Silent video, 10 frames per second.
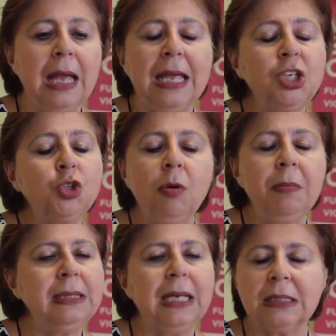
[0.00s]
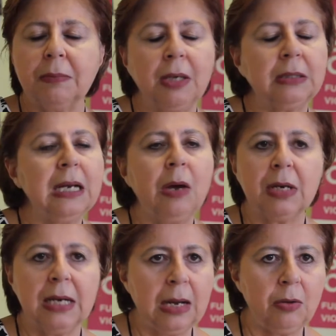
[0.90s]
Each woman takes about an hour
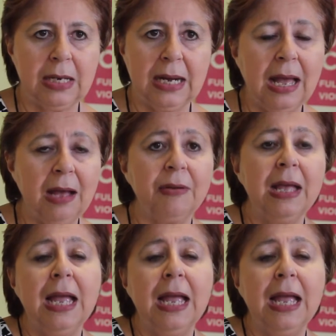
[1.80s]
and a half.